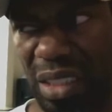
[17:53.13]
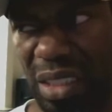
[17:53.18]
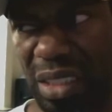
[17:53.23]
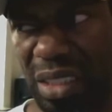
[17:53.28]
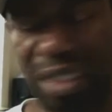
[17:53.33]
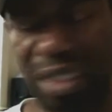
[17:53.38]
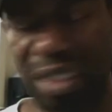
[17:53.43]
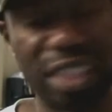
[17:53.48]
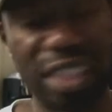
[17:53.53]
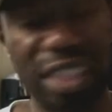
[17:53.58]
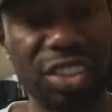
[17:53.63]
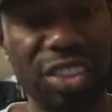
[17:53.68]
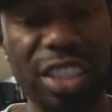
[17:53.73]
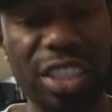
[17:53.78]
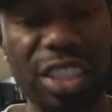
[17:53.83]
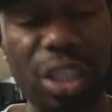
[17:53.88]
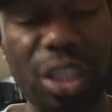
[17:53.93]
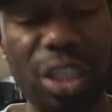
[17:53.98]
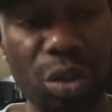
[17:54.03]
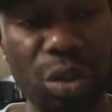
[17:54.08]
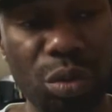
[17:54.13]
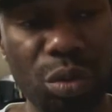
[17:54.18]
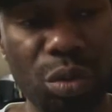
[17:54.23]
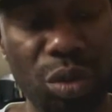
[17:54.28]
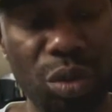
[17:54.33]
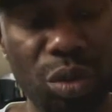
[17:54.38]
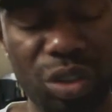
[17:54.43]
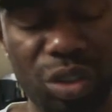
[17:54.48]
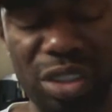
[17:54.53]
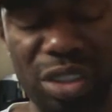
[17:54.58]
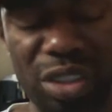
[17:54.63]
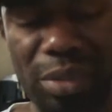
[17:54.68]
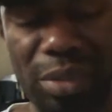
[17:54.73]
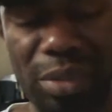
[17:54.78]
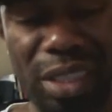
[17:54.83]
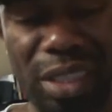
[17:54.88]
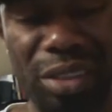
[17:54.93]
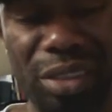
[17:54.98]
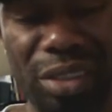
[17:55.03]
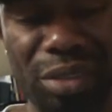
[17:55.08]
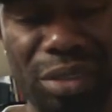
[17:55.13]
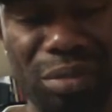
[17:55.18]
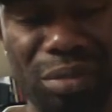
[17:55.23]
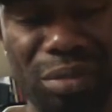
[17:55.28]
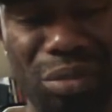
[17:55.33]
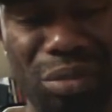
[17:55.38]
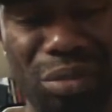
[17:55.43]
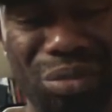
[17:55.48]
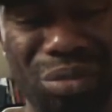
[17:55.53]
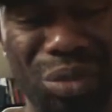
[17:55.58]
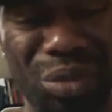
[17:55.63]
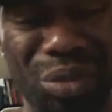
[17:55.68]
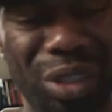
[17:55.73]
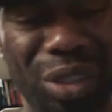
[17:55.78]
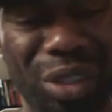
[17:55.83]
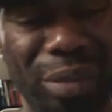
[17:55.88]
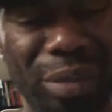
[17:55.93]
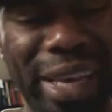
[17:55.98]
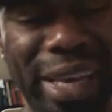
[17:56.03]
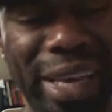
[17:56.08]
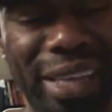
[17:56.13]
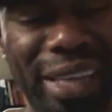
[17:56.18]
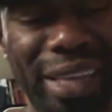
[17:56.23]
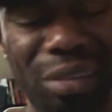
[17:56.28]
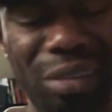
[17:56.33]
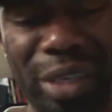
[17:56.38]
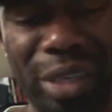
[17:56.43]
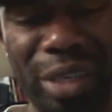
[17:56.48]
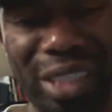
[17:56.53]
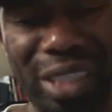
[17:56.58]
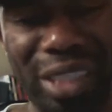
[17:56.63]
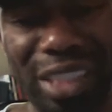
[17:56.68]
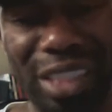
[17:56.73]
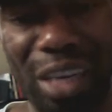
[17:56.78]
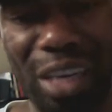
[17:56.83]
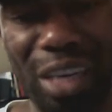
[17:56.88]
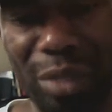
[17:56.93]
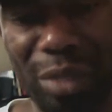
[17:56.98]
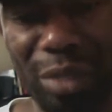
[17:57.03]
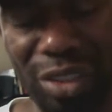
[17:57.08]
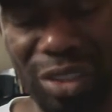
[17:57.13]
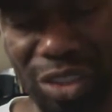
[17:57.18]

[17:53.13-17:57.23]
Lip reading: the Tuxedo, or some of the other really bad American comedies